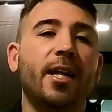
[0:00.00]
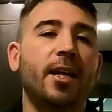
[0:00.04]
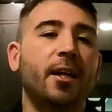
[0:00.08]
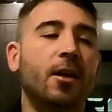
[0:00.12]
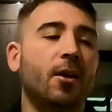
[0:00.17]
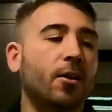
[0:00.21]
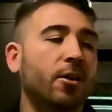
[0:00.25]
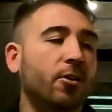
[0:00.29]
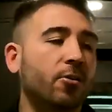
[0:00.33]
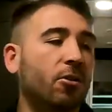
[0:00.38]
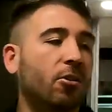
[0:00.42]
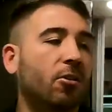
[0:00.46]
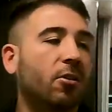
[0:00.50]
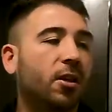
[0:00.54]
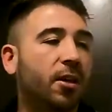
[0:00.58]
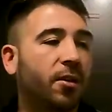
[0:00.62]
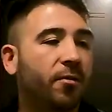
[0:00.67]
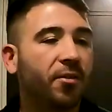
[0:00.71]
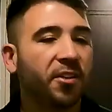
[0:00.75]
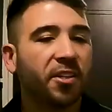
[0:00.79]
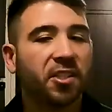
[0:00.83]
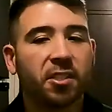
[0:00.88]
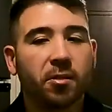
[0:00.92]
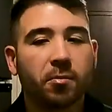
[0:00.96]
here in our
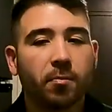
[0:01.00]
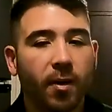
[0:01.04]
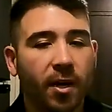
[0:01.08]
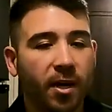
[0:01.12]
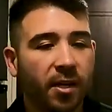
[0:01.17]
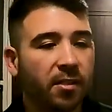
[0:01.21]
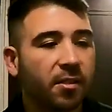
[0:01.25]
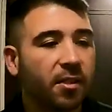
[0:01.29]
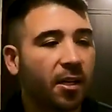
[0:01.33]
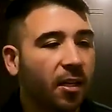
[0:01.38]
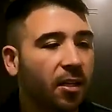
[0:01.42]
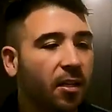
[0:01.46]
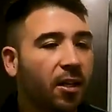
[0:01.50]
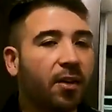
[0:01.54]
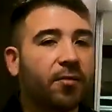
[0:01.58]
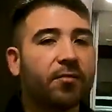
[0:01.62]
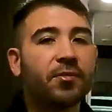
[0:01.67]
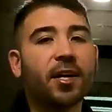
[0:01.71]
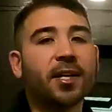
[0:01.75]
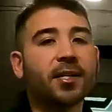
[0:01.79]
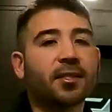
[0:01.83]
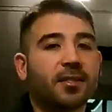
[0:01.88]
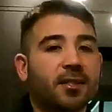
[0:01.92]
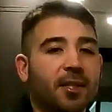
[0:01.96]
living space. I
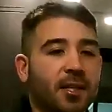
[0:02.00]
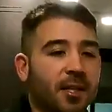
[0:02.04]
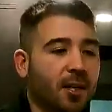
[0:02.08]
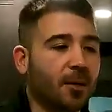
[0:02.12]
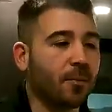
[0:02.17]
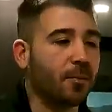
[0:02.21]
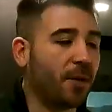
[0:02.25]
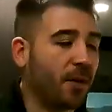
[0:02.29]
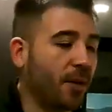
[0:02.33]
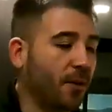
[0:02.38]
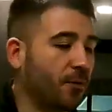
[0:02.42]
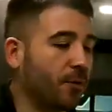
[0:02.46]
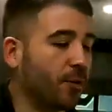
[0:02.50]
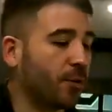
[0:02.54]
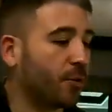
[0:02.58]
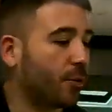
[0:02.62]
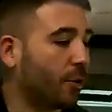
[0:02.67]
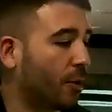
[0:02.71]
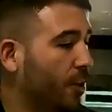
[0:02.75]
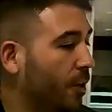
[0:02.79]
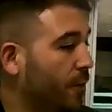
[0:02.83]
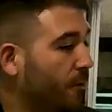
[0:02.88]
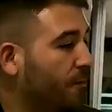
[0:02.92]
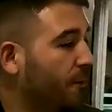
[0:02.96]
love that setup here in the
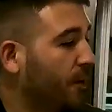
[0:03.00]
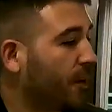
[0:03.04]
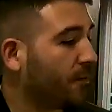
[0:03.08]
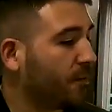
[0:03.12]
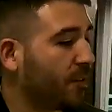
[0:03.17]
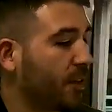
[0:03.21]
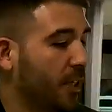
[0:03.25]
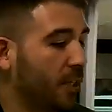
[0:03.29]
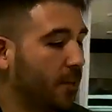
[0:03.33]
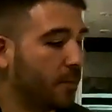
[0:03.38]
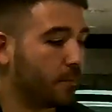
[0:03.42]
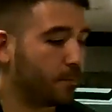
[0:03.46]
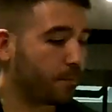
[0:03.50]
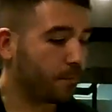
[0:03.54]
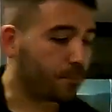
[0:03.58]
3050.